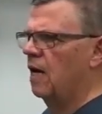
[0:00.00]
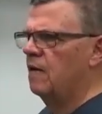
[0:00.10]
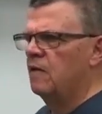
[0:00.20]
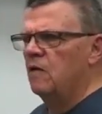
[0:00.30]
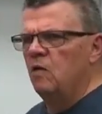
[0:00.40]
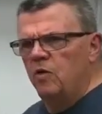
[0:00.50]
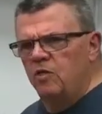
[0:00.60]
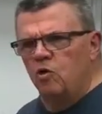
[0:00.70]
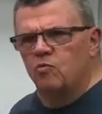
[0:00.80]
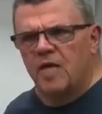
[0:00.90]
Right. God.
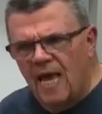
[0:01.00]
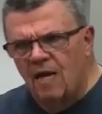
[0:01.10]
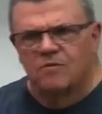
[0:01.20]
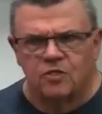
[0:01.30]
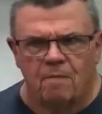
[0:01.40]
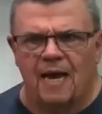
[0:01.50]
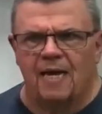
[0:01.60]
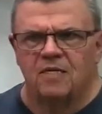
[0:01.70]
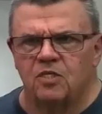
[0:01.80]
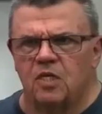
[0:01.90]
When you tell
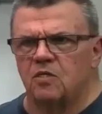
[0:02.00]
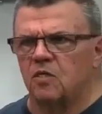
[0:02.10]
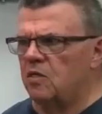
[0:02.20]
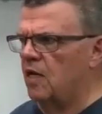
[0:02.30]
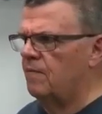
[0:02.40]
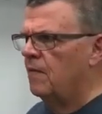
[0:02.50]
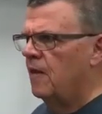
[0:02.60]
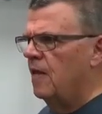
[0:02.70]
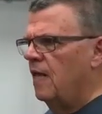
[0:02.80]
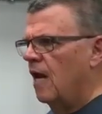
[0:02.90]
somebody Jesus loves you,
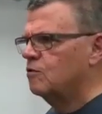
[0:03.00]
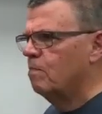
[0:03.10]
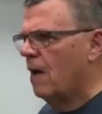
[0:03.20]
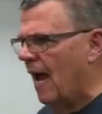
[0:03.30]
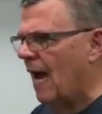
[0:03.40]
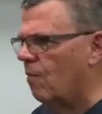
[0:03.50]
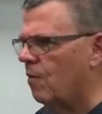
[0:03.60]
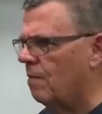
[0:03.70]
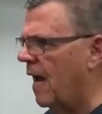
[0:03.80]
mm -hmm. there's power.